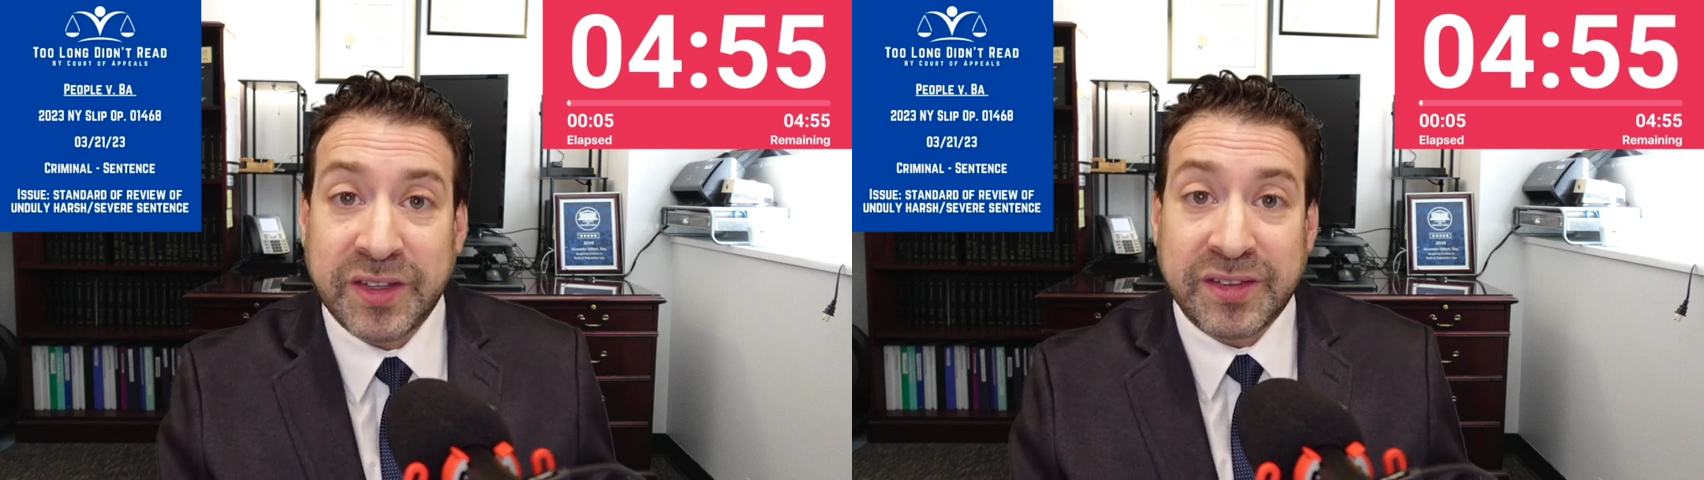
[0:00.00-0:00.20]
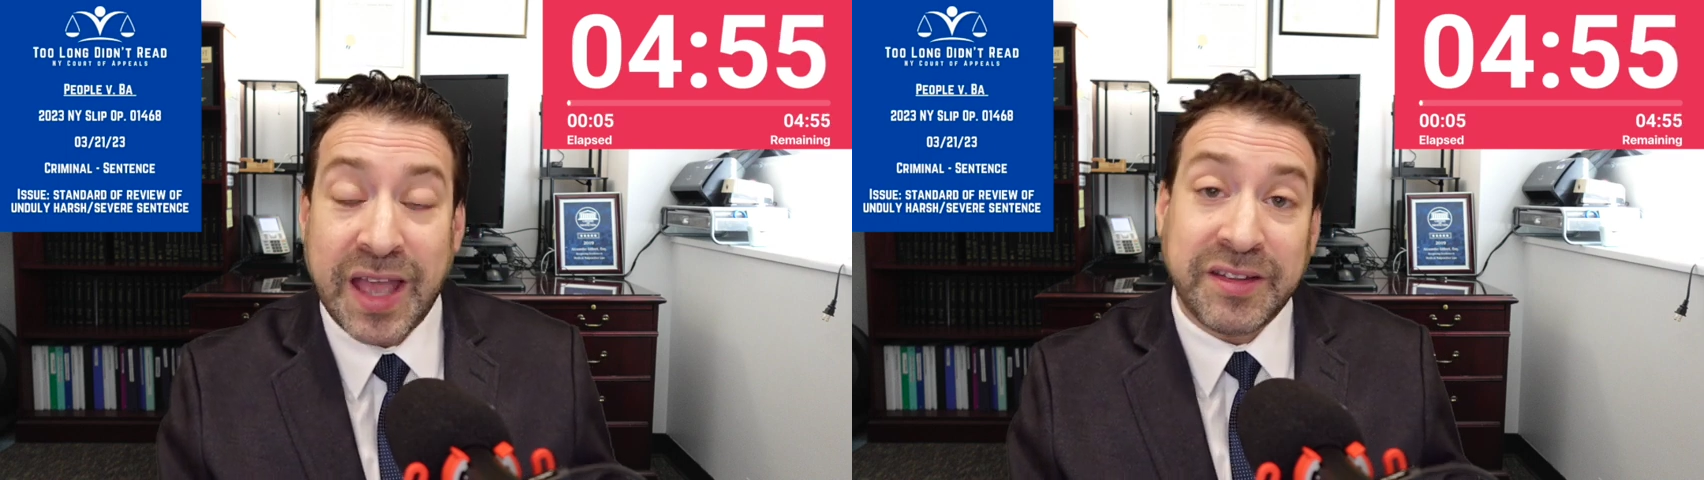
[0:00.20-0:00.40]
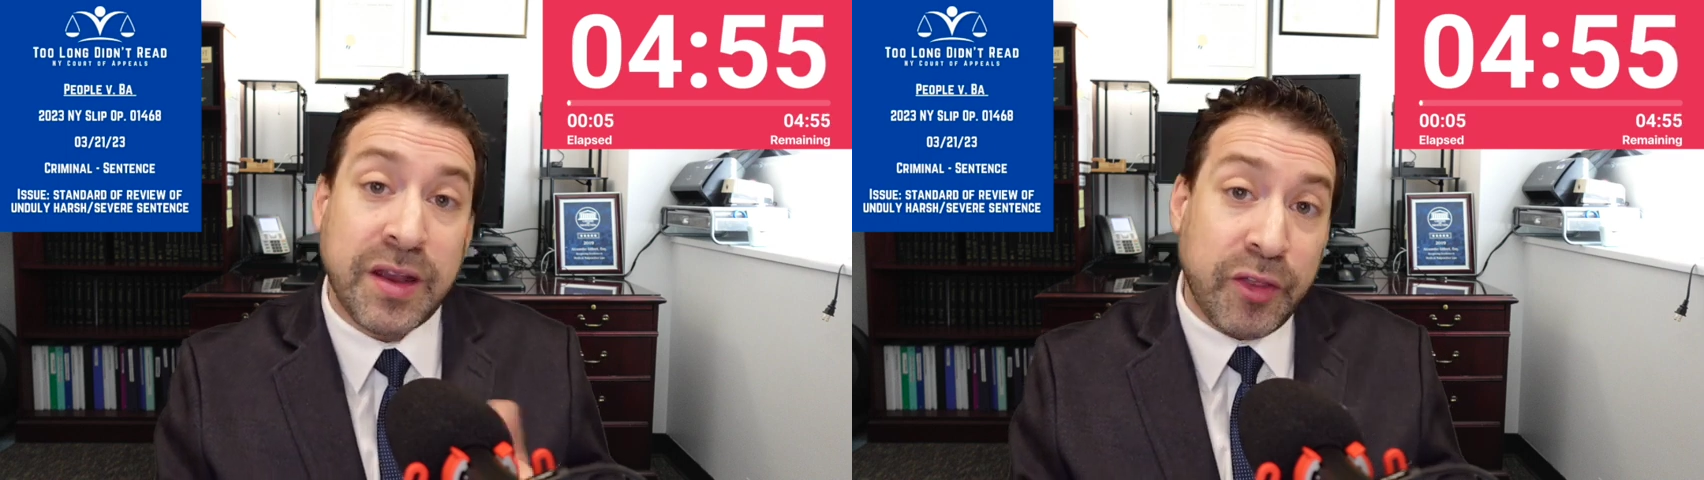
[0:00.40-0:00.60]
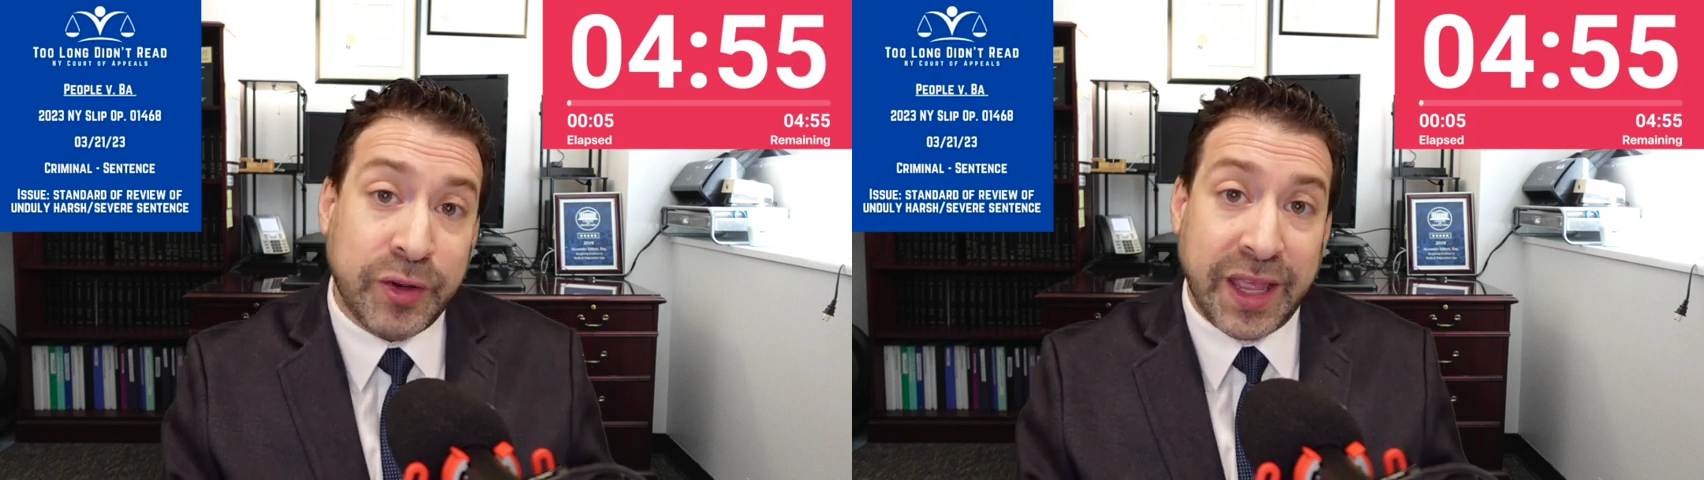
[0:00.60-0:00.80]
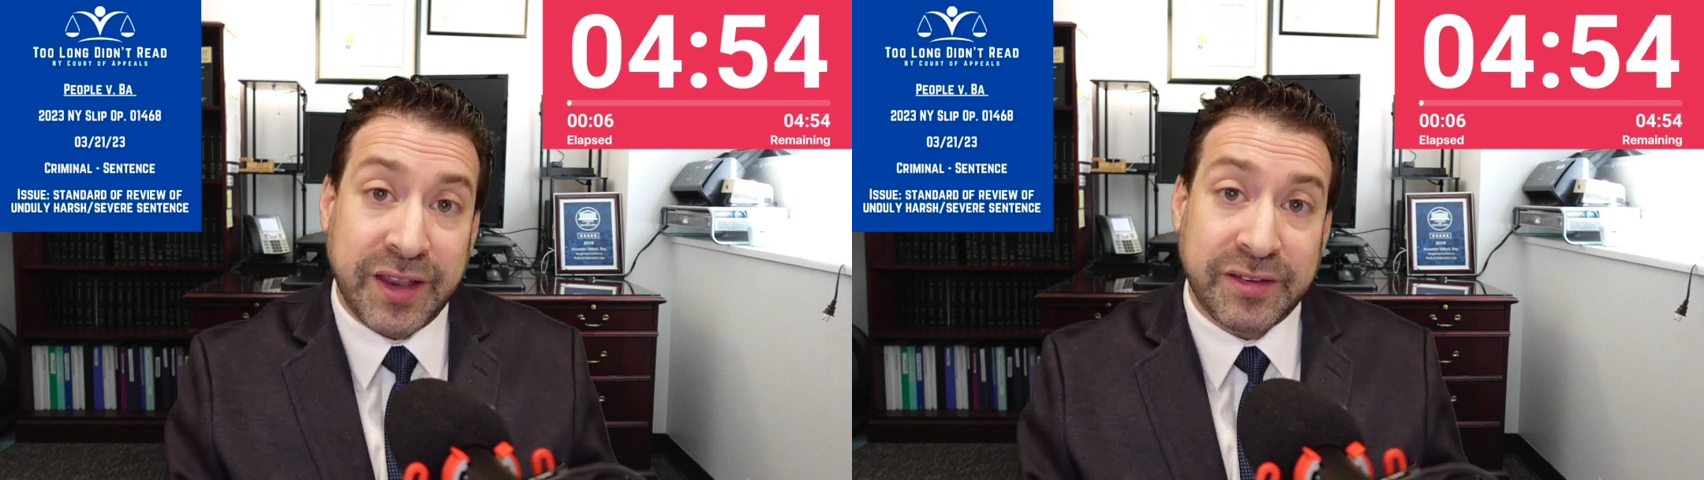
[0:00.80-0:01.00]
decides another
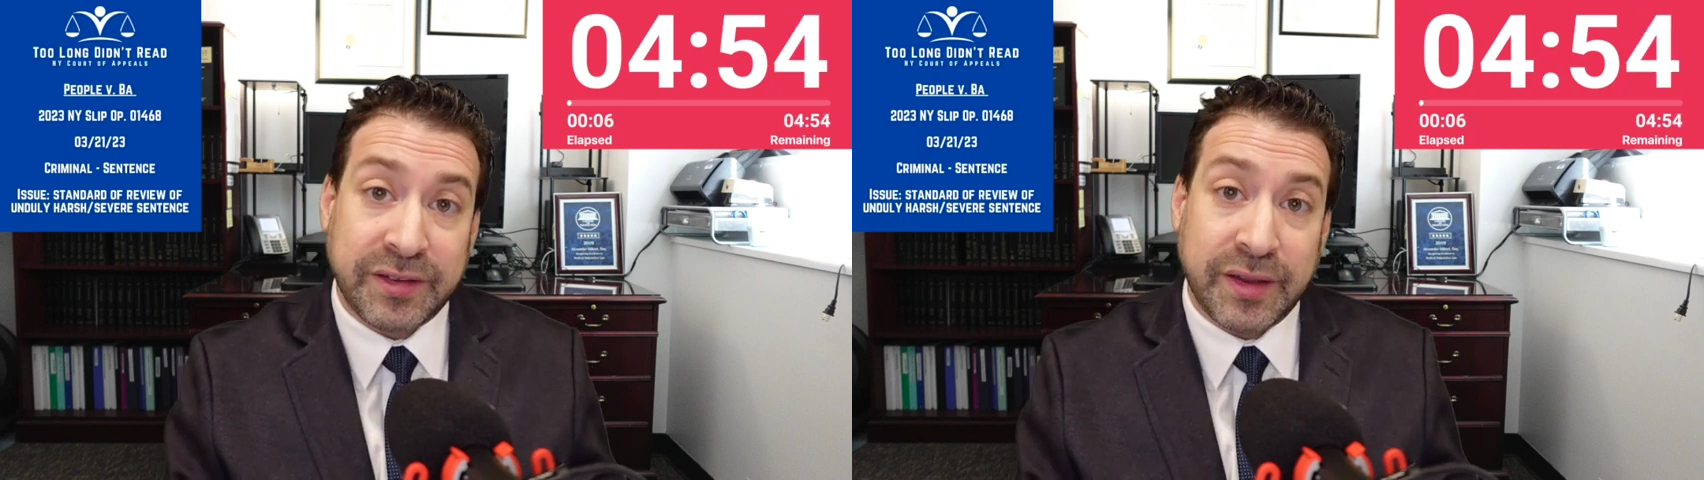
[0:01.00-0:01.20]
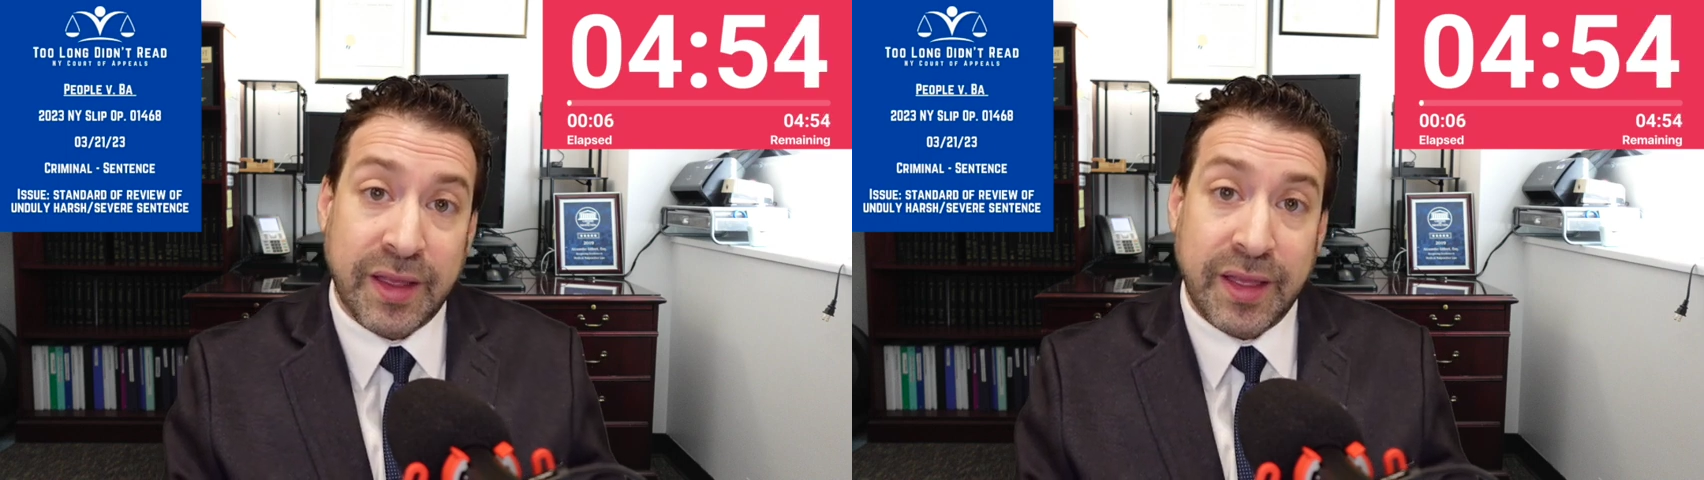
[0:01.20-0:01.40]
case